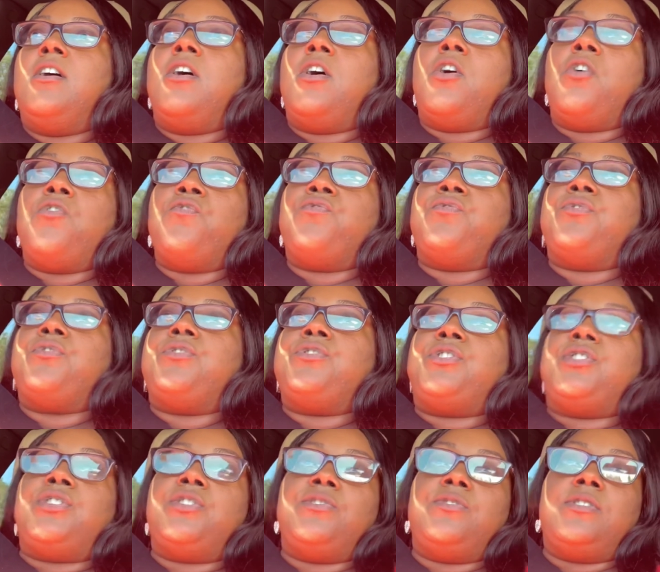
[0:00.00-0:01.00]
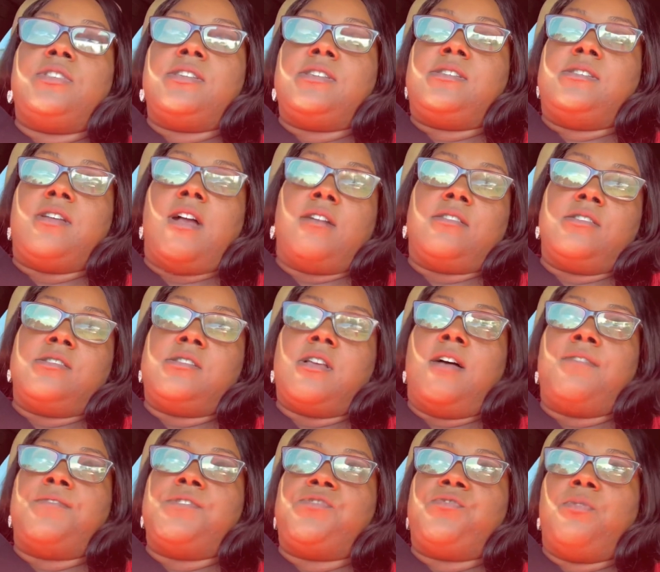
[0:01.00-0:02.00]
over to this doctor's
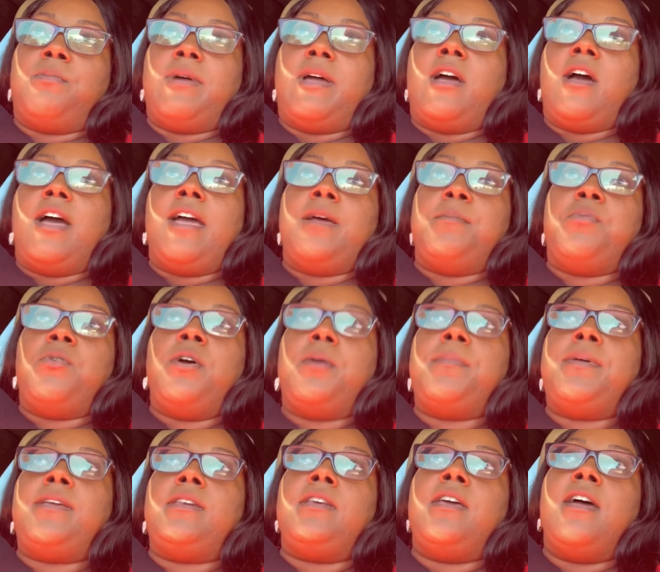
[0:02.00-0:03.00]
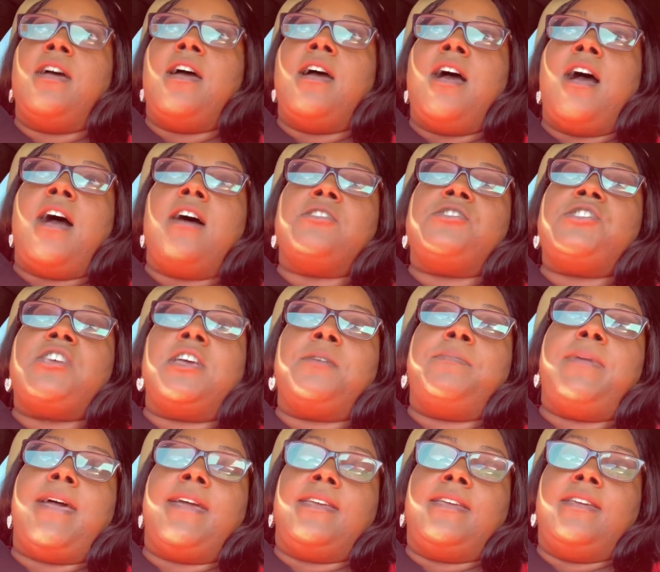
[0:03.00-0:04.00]
office for my eye appointment. I'll
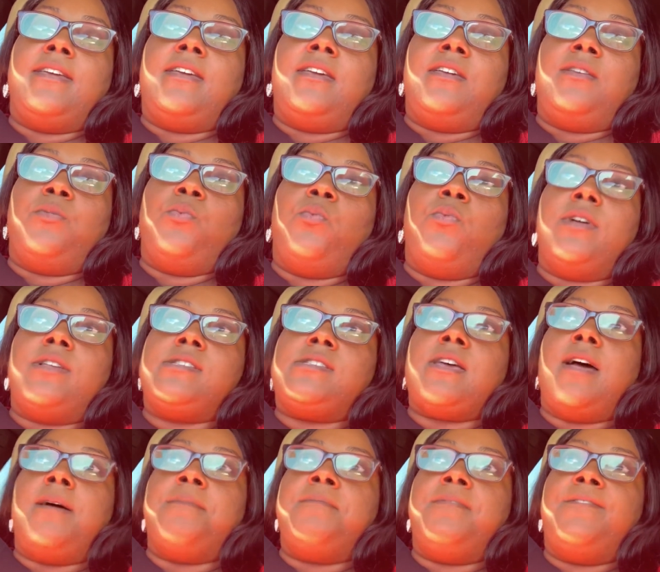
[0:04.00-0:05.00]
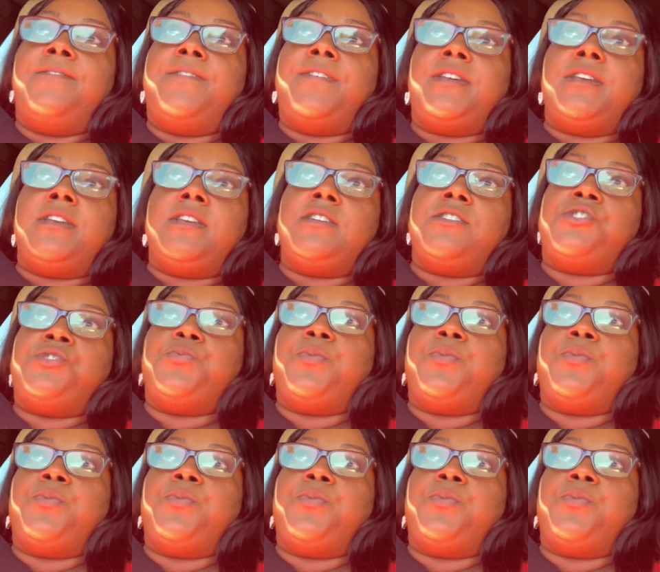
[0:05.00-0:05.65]
check back in once I'm finished